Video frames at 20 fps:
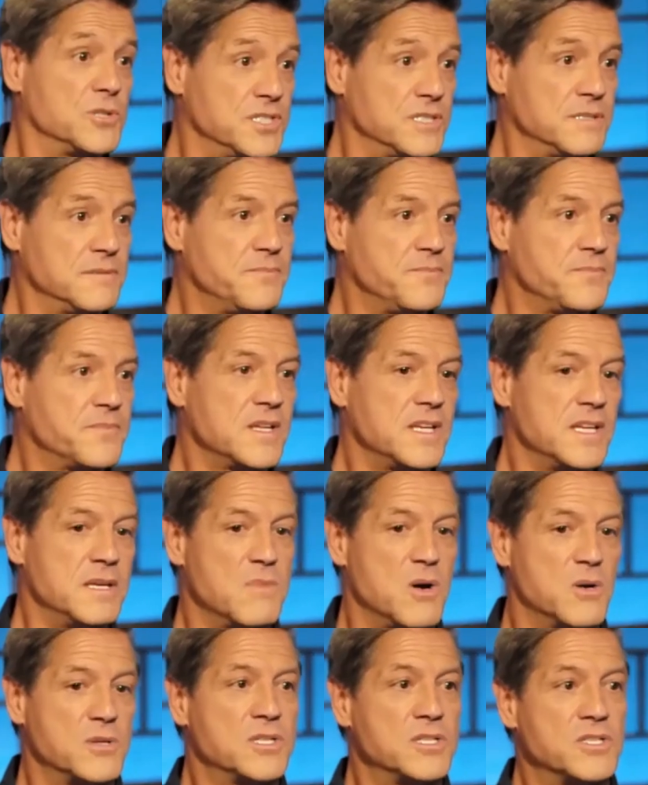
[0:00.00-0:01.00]
emotion.
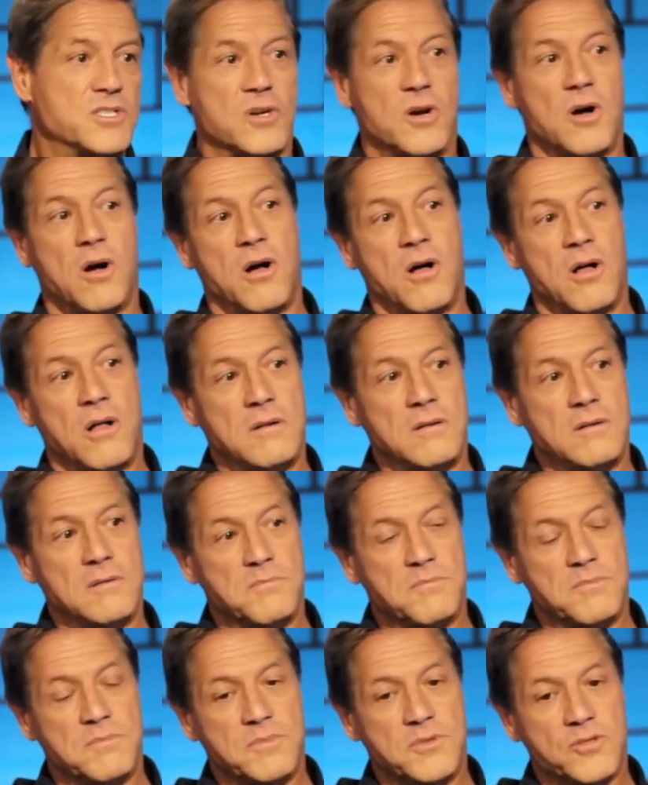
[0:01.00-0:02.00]
Emotions are
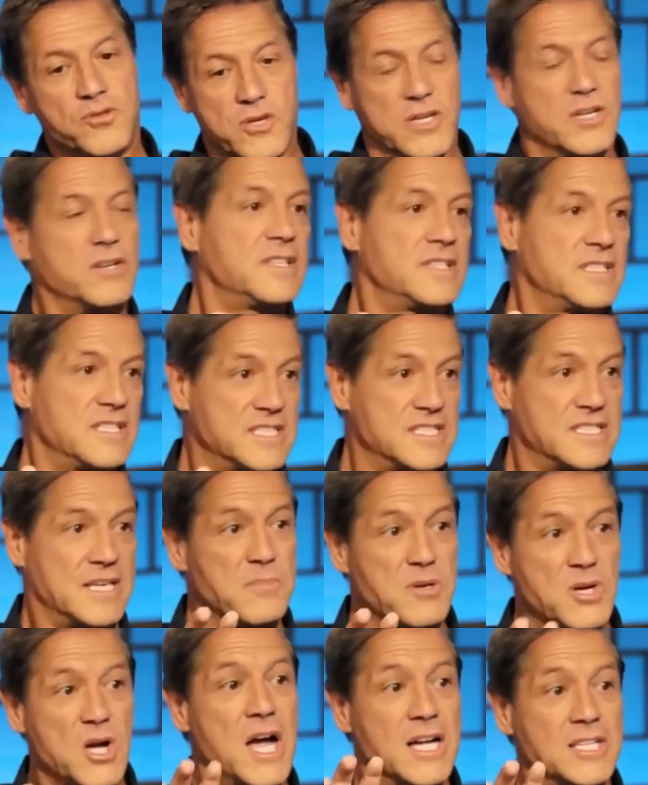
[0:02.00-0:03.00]
all triggered at the
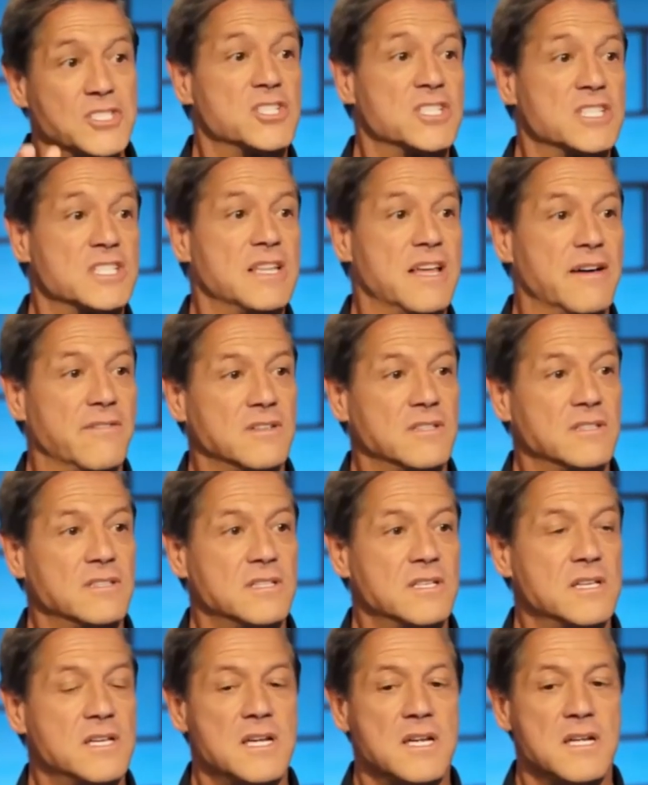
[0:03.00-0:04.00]
subconscious
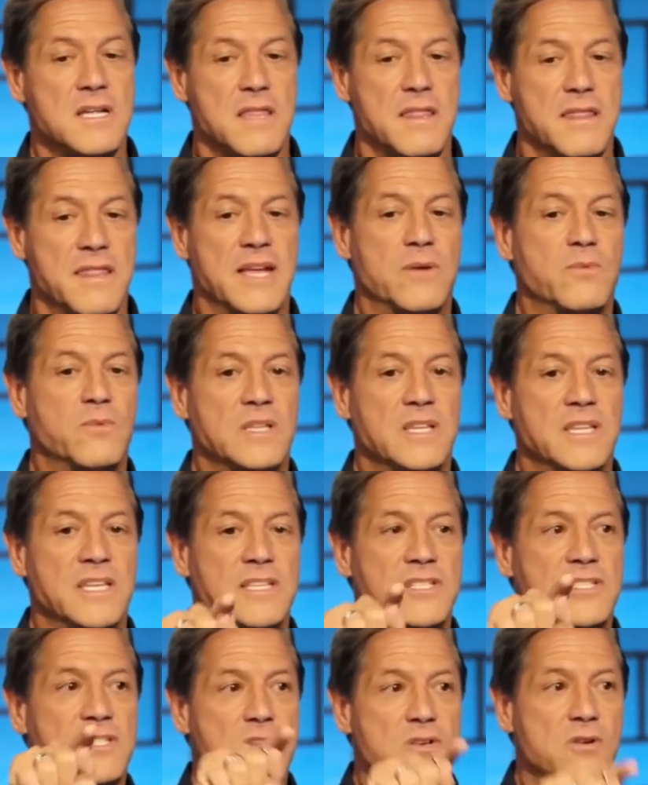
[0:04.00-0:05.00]
level. They
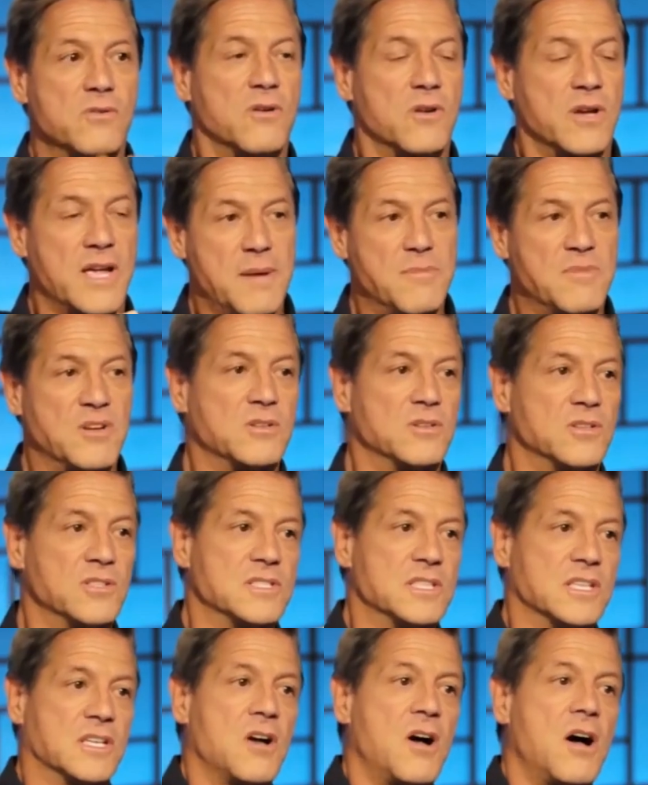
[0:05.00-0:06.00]
release
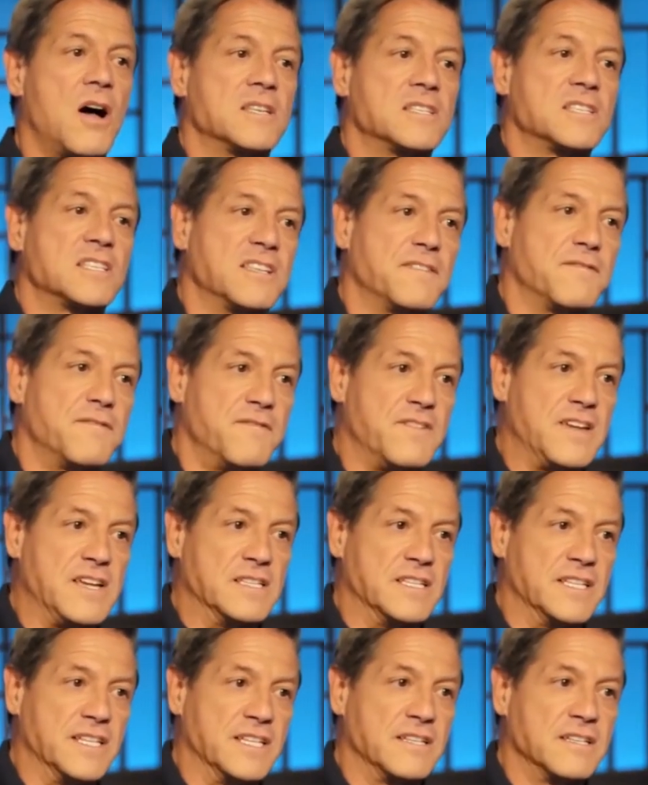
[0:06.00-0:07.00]
neurochemicals that causes a
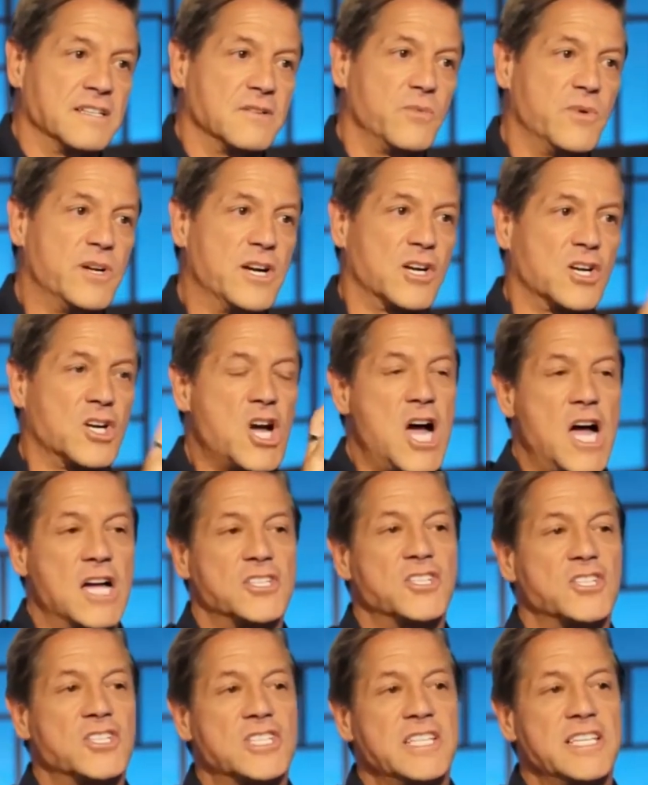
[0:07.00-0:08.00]
feeling. We are
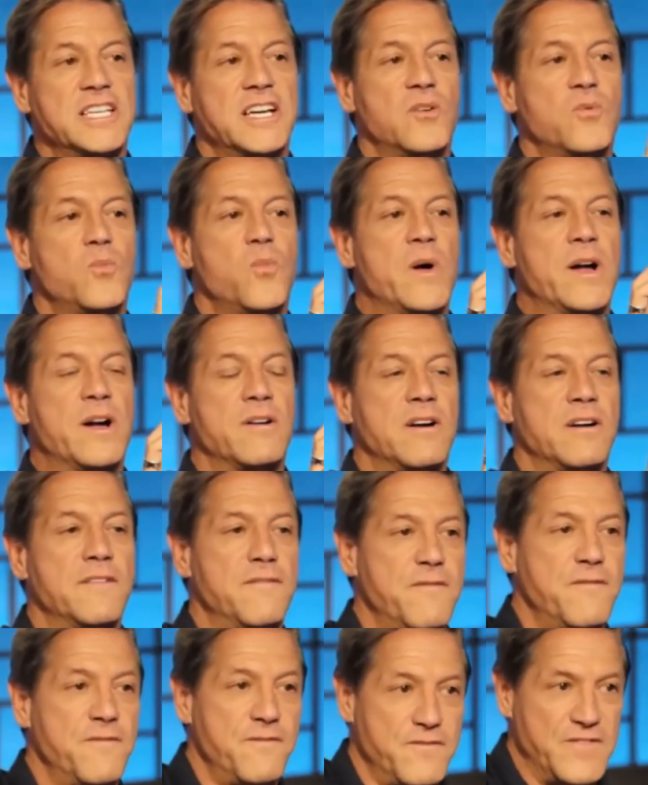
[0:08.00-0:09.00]
consciously aware
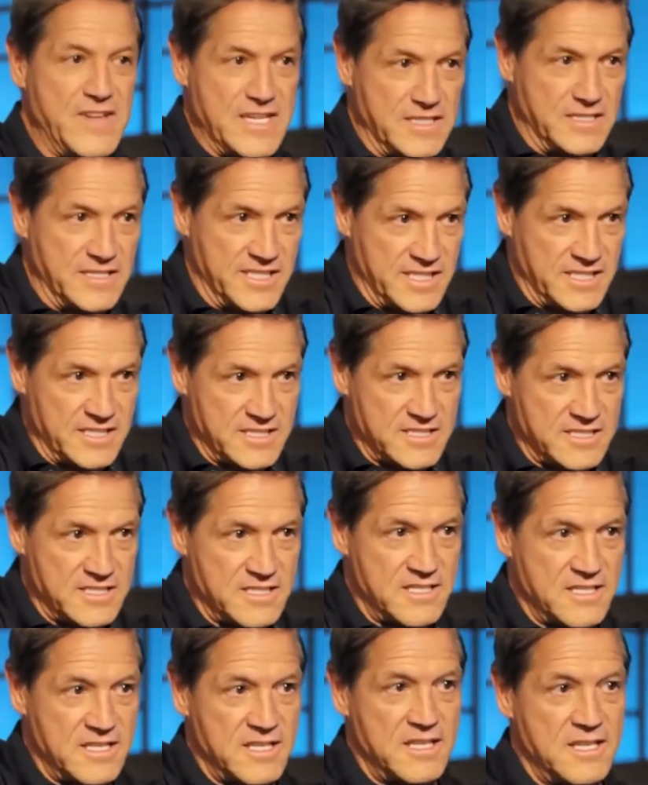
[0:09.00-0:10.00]
of
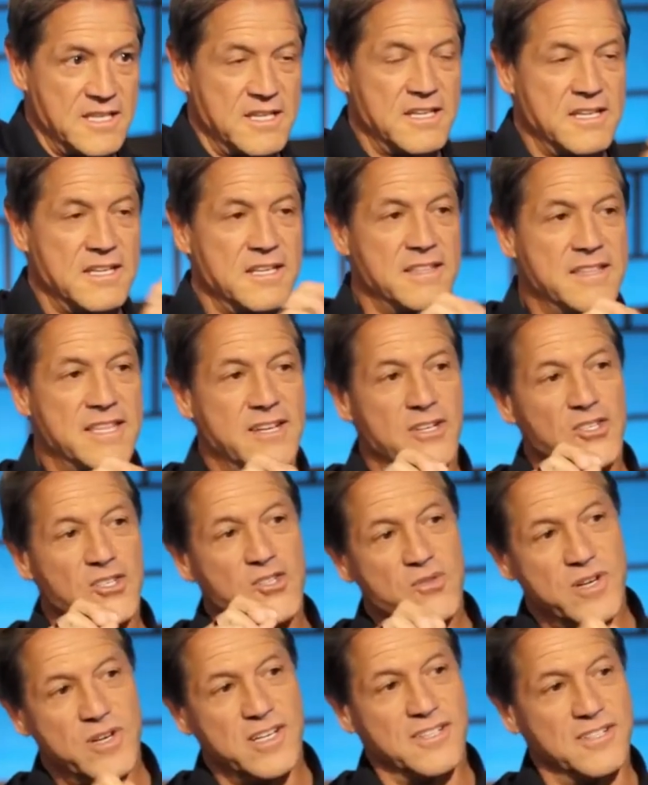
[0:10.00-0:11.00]
feelings that
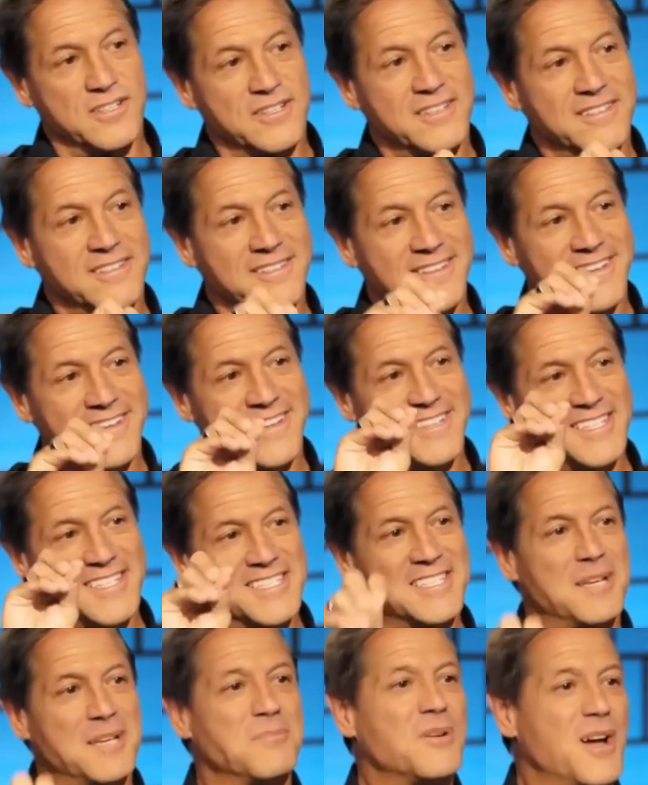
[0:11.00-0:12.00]
are triggered
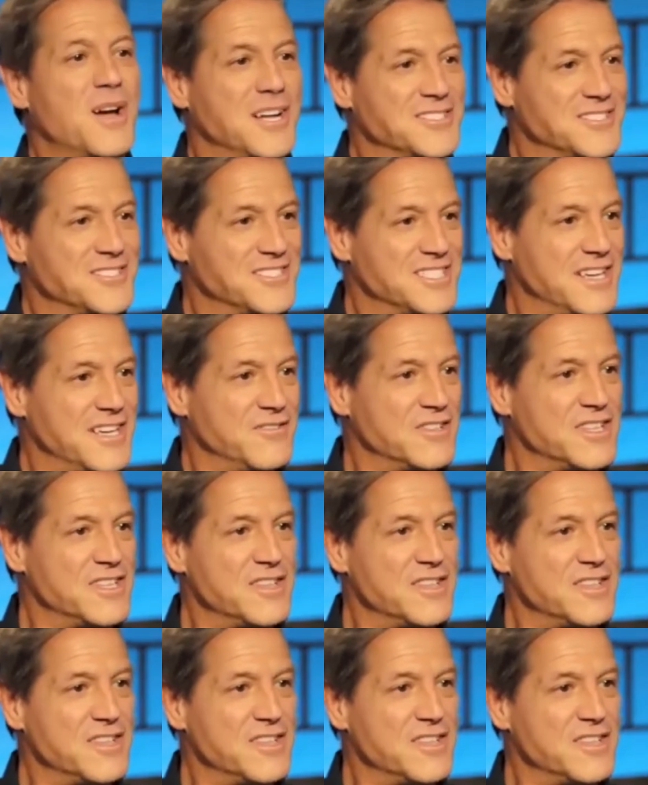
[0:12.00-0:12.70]
at the subconscious